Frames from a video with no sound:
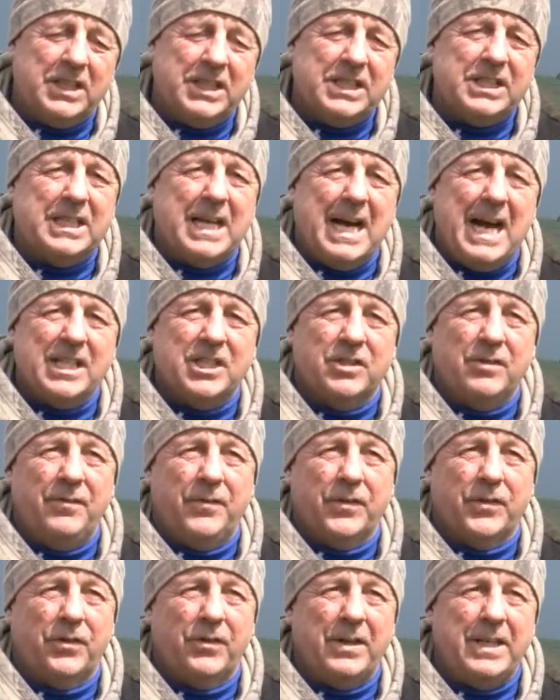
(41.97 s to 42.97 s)
these guys are in
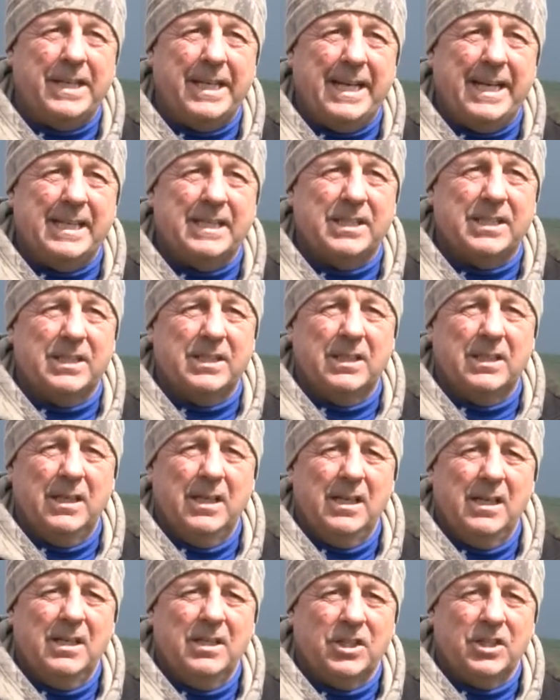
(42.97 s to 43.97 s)
for 3 days,
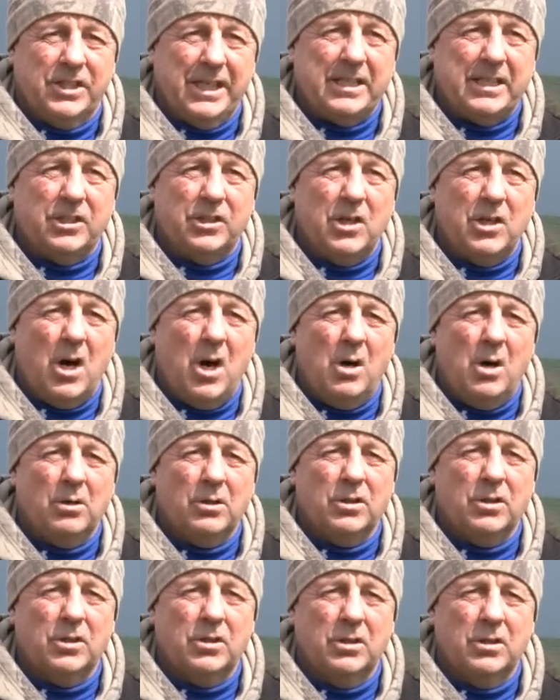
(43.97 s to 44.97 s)
six
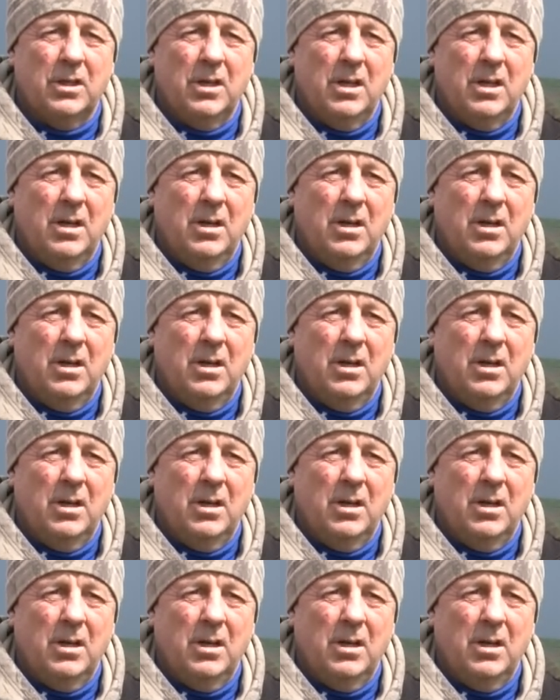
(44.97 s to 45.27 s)
stalks,